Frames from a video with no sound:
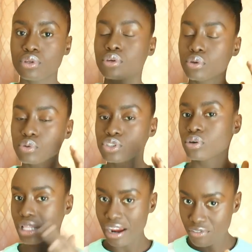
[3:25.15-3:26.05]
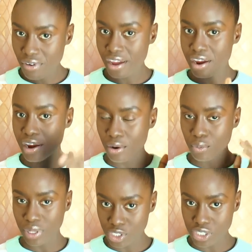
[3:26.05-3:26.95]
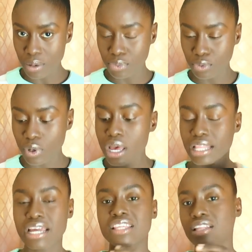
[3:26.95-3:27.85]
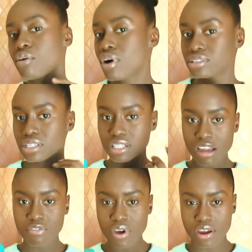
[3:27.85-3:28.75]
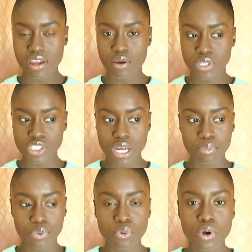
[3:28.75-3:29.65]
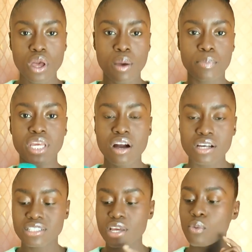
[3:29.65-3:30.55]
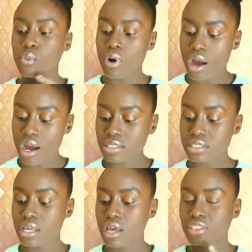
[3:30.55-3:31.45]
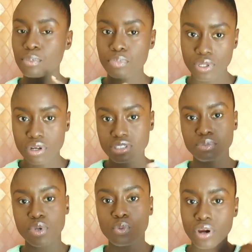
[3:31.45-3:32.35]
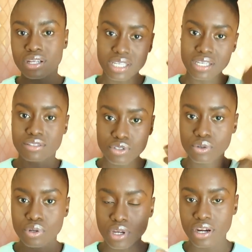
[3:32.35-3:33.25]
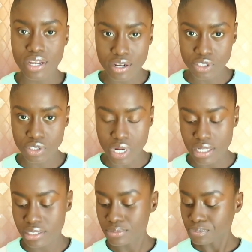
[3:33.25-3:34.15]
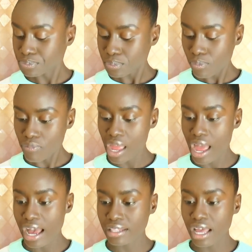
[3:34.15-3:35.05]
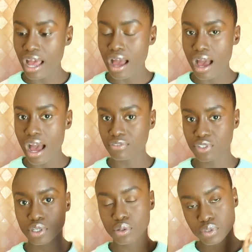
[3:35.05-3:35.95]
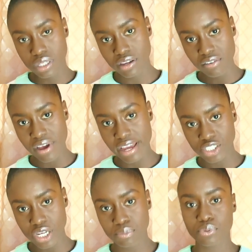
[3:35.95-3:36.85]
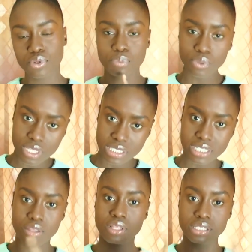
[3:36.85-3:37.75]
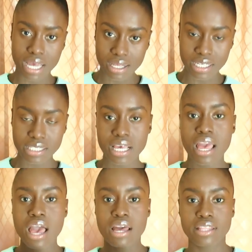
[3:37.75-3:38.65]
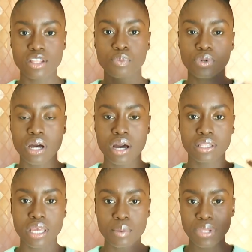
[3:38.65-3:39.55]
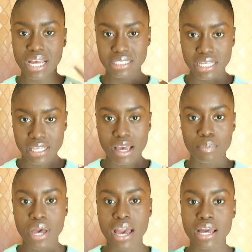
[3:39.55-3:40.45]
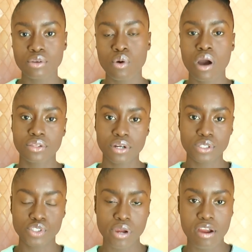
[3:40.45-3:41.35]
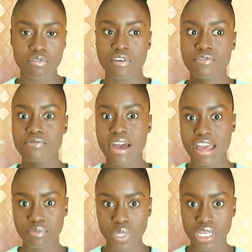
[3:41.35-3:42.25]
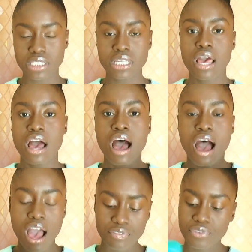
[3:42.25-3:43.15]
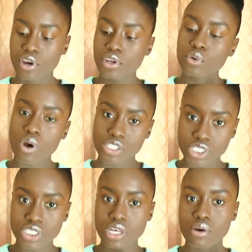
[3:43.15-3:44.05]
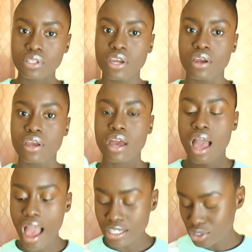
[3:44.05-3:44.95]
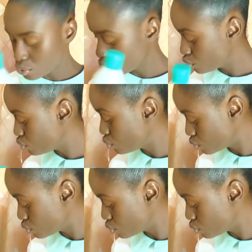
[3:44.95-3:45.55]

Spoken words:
You clarify your hair with the shampoo. And I think they wanted to clarify your hair with the shampoo because they want the product to be worked into your hair strands. And after you use a clarifying shampoo, you put this in, you detangle it, and then you put on a plastic cap and go under the dryer for 5 minutes. After you wash this out, they ask you to